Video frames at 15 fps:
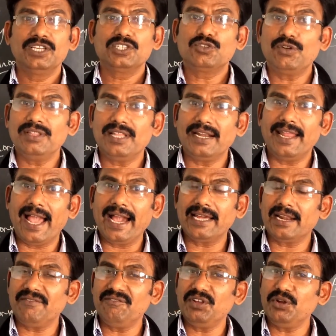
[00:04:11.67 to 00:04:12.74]
So in the
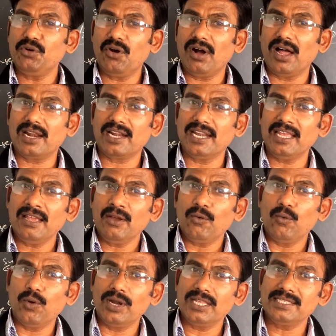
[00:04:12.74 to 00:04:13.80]
diagram we know already
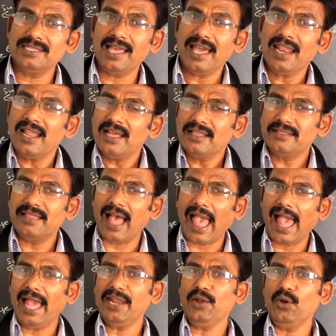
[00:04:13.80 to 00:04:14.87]
what is there. The
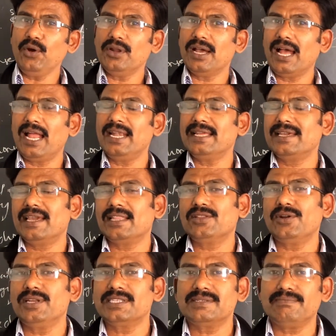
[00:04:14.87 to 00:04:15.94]
anode and
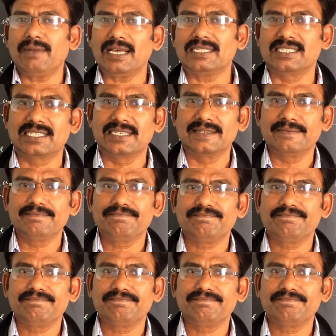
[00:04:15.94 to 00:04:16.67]
cathode is must.